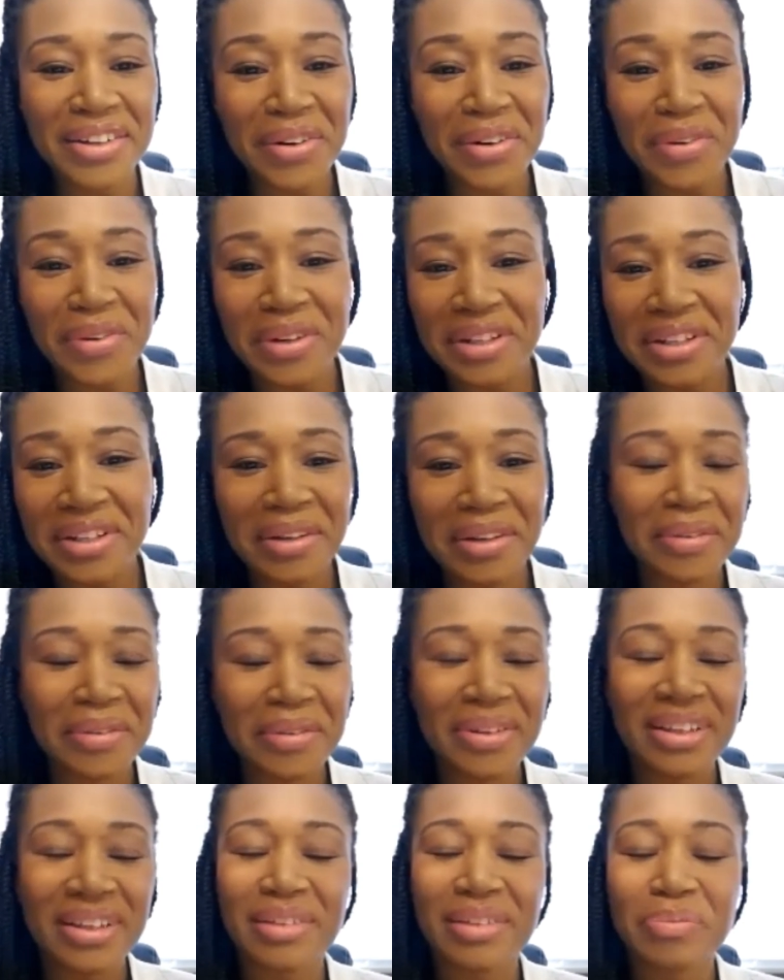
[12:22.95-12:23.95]
when you're
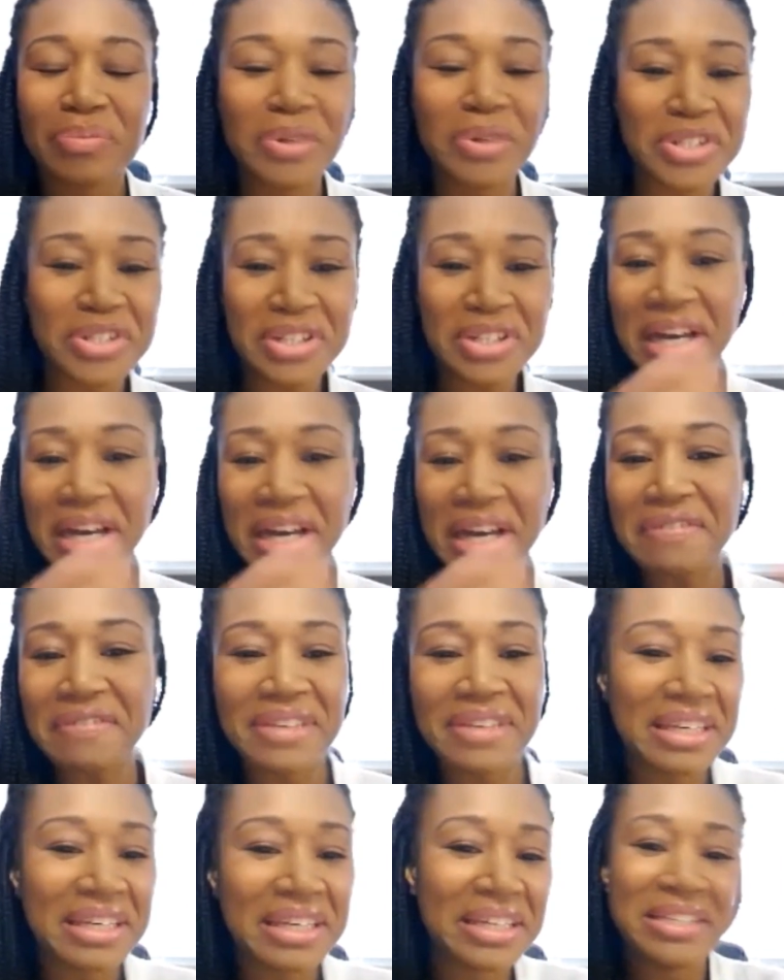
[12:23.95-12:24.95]
pushing
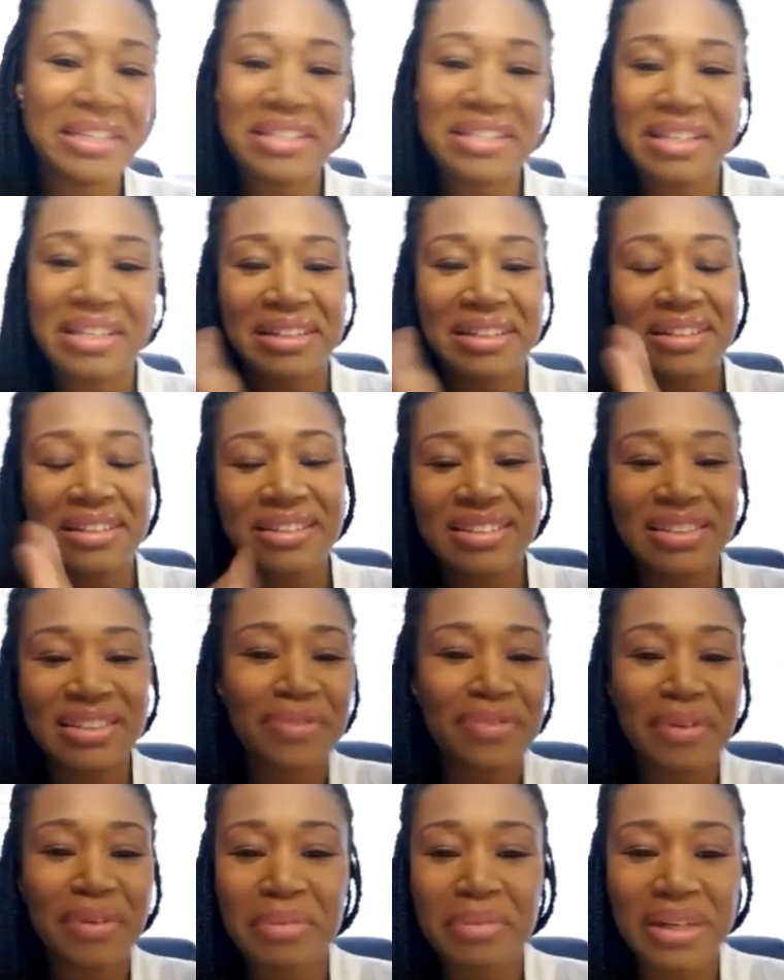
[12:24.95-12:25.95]
IVs and
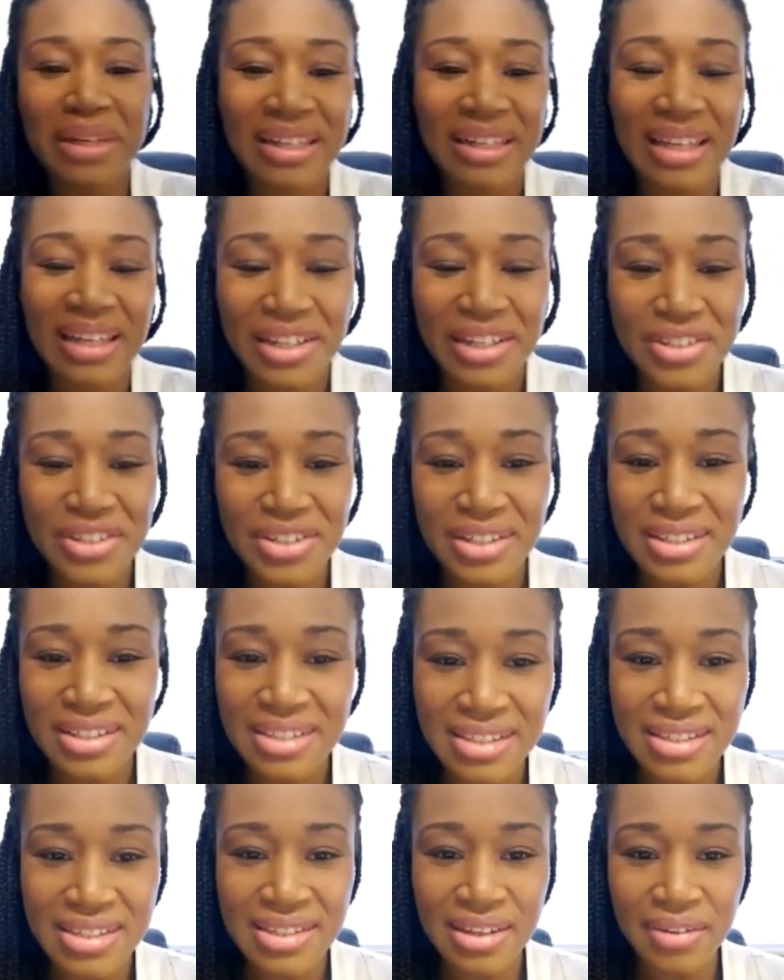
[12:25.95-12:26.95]
different medications
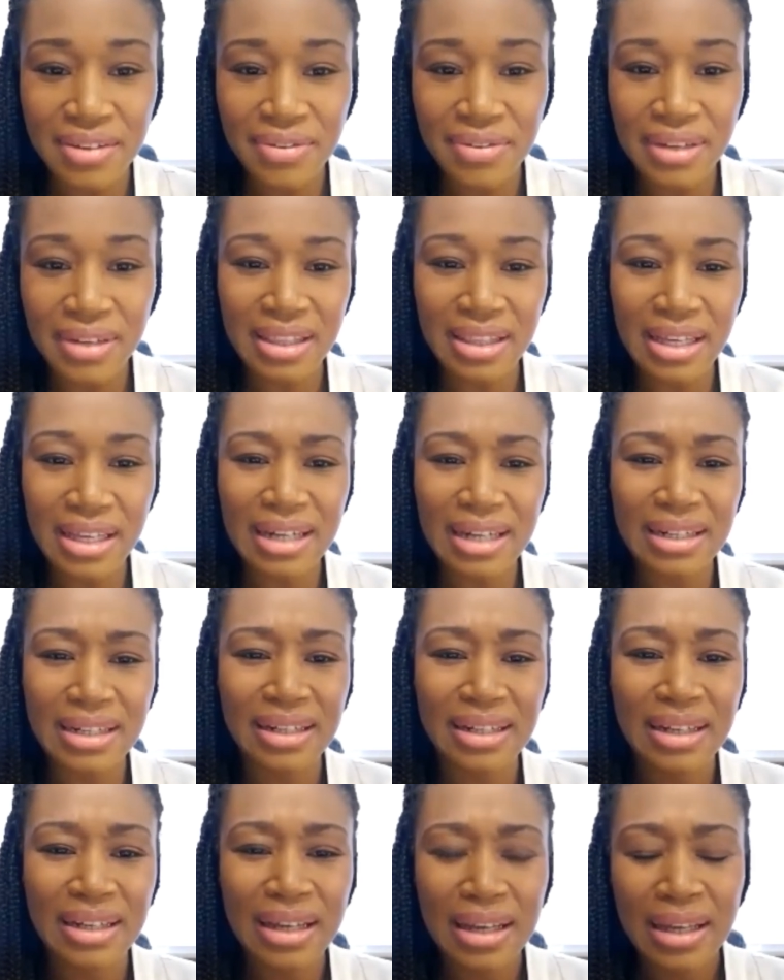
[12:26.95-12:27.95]
and stuff like that. And
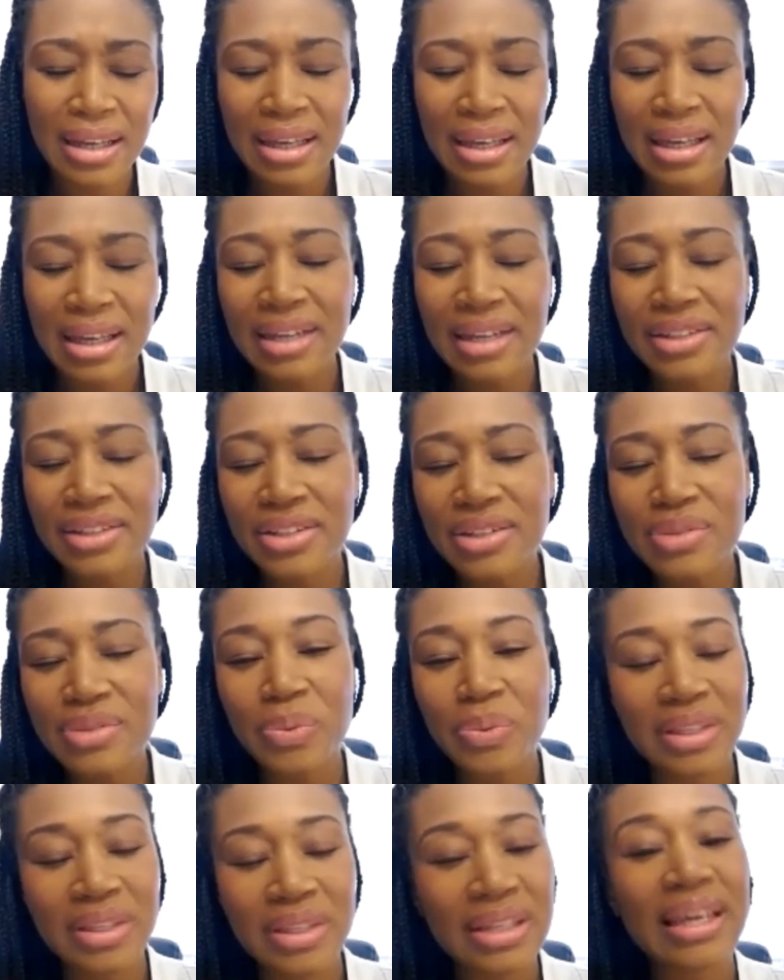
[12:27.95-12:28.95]
it just
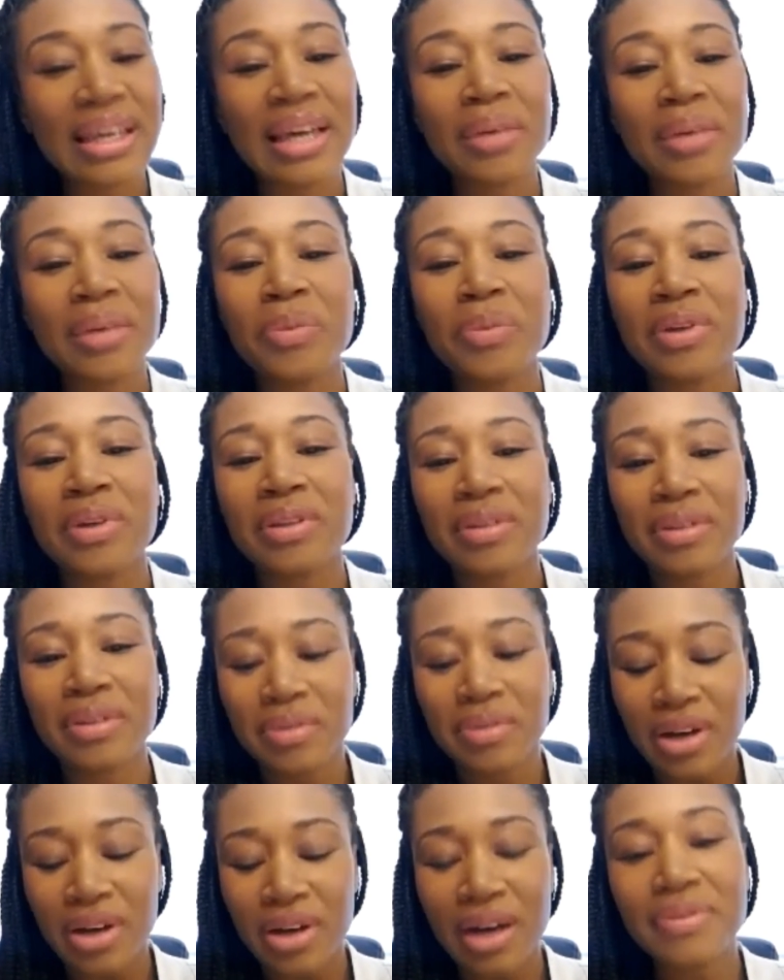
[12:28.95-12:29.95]
really came with
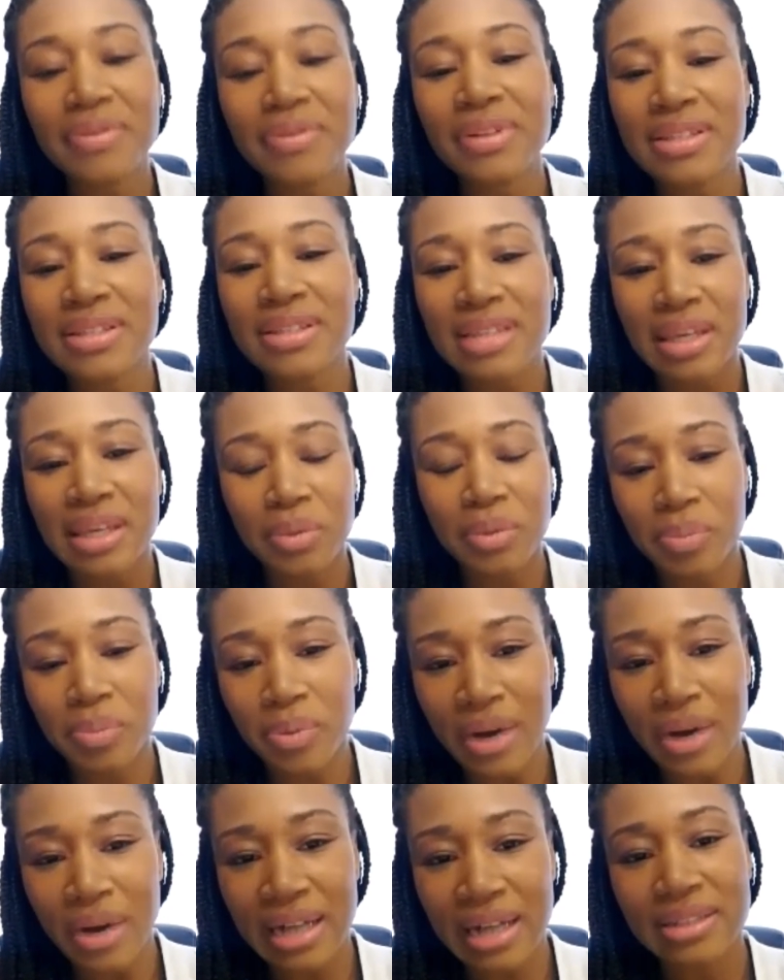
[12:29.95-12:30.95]
confidence, came with
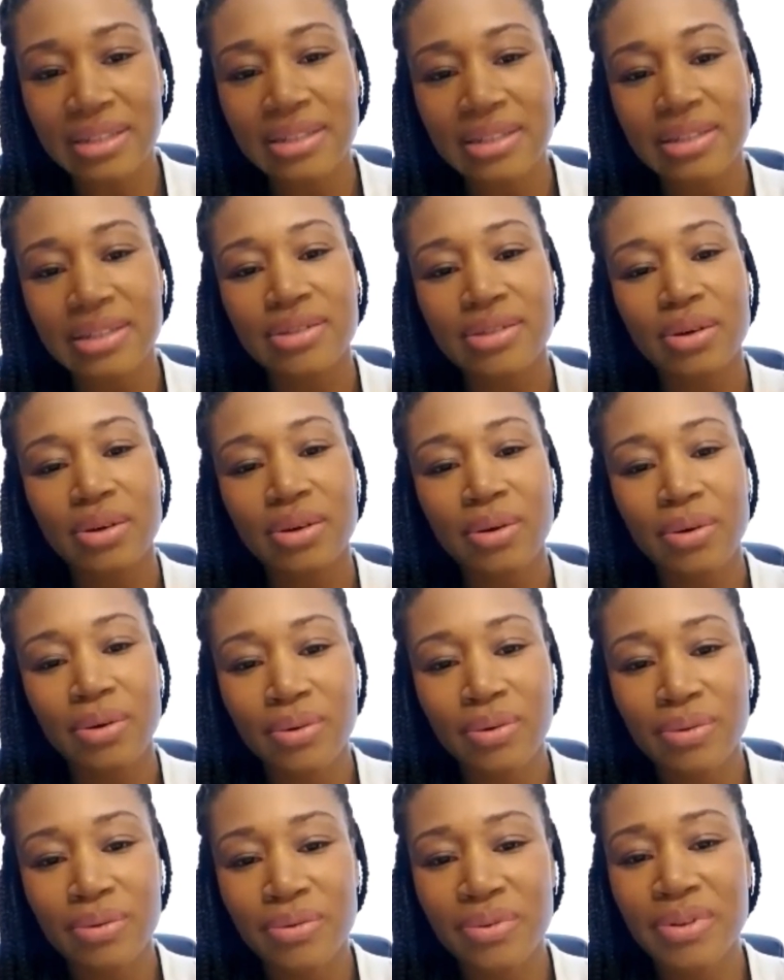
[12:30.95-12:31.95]
practice
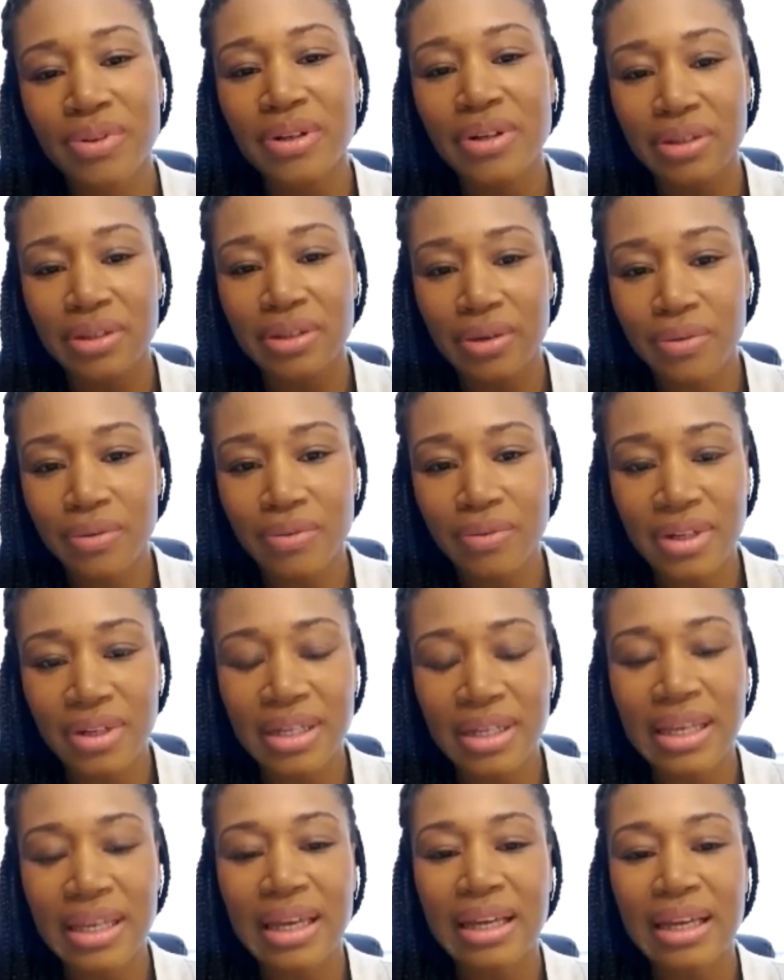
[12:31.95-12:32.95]
over and over
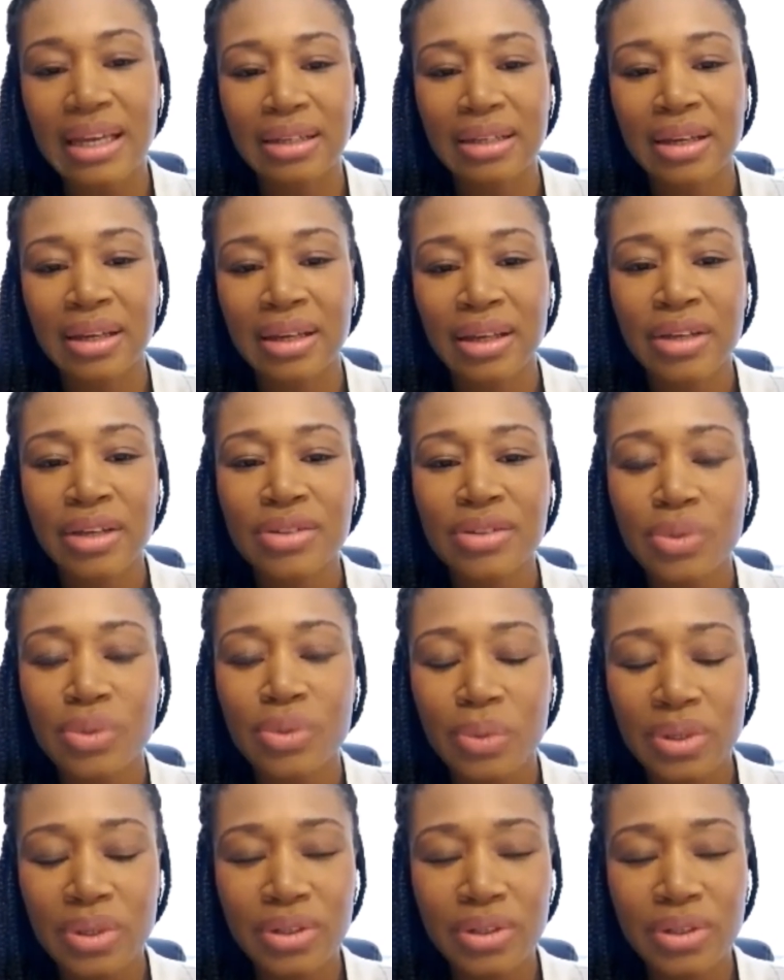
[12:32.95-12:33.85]
again. So